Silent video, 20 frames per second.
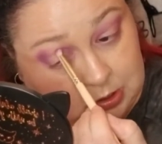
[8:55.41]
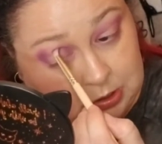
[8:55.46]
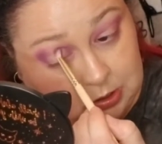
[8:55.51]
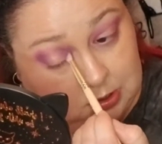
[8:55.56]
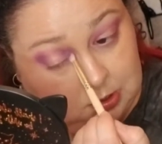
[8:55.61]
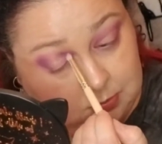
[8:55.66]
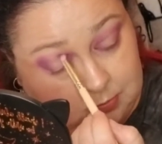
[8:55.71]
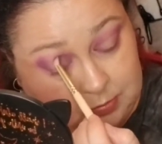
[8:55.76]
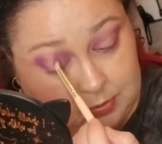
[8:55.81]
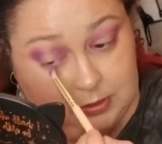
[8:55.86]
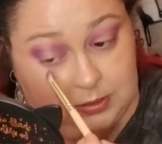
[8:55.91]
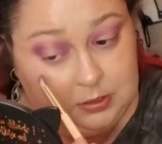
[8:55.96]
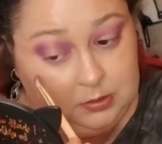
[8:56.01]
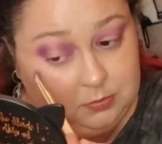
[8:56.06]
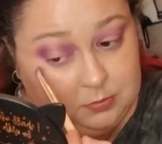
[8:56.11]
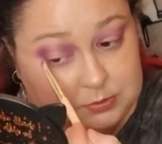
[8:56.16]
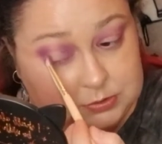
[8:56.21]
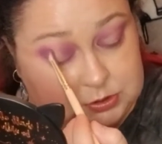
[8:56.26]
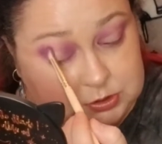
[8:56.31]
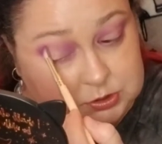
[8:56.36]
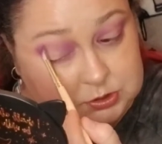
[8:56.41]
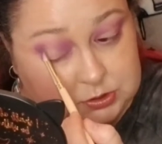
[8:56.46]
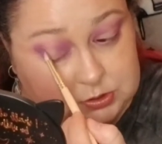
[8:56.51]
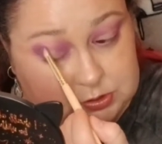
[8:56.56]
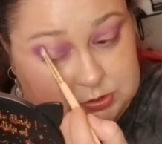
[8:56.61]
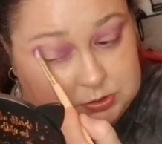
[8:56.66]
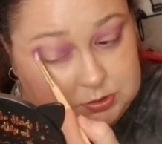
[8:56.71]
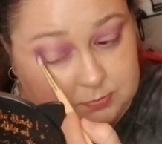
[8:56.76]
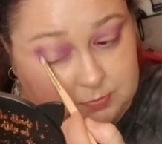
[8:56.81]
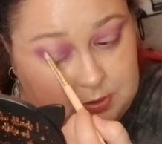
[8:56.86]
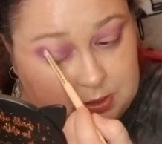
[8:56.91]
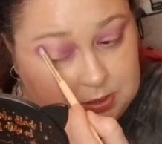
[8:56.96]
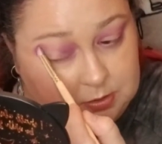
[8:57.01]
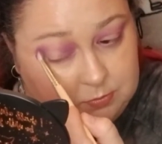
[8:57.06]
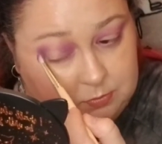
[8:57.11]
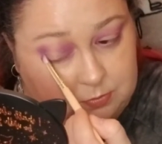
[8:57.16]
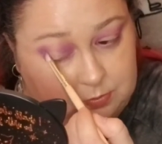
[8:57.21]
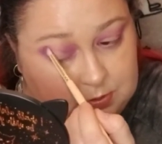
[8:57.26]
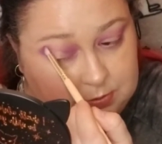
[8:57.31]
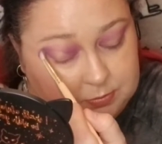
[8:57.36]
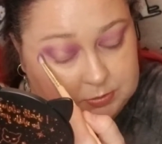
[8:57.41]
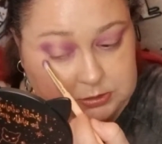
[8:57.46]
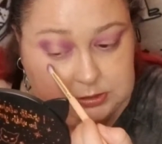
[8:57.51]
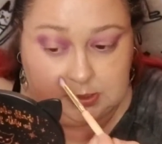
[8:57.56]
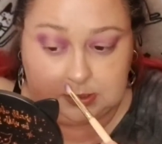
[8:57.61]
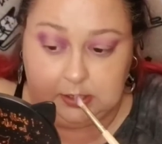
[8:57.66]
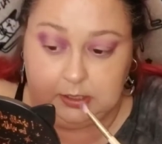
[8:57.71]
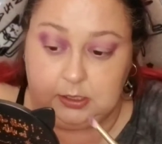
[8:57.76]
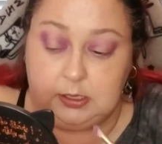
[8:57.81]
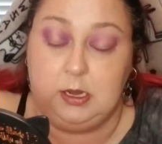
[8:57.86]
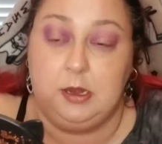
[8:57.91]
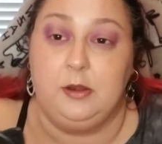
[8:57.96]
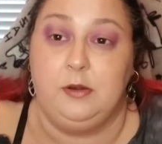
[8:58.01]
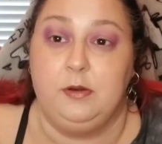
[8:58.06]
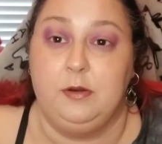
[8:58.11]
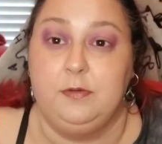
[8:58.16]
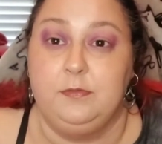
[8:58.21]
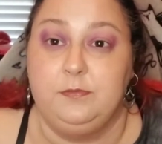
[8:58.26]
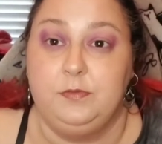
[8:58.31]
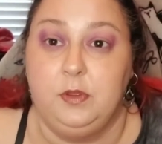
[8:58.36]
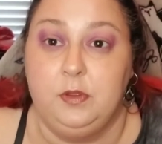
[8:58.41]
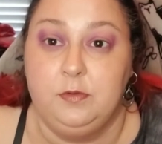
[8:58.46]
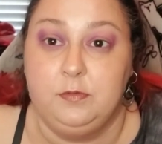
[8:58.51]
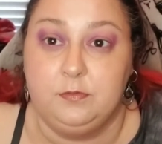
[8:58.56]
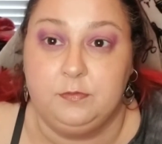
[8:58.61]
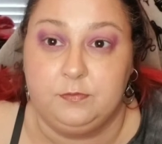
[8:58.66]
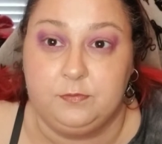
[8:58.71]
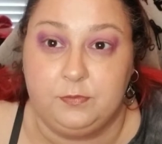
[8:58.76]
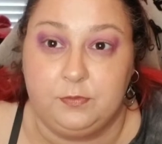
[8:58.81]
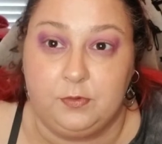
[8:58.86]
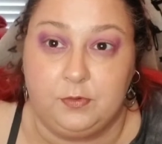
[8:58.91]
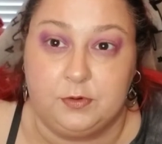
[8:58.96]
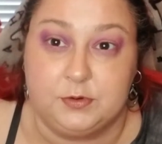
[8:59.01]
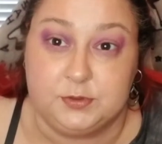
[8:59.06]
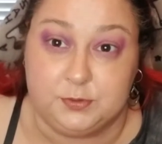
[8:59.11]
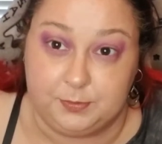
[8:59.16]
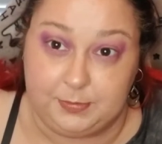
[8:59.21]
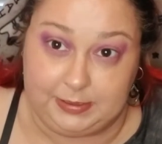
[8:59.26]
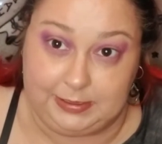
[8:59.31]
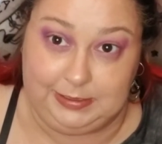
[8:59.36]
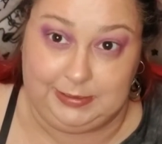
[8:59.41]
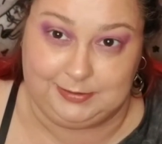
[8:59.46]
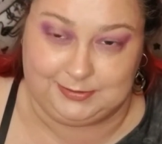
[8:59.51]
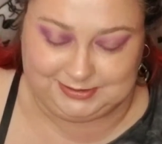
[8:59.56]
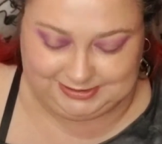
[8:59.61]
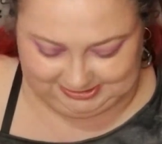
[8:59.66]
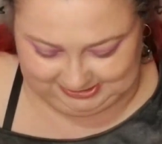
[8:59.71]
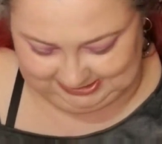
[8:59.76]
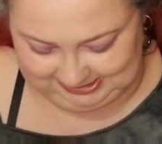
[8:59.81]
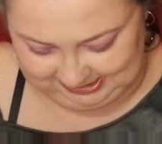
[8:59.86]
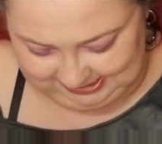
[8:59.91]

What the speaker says: that Buddy was just somebody we were taking care of for somebody else.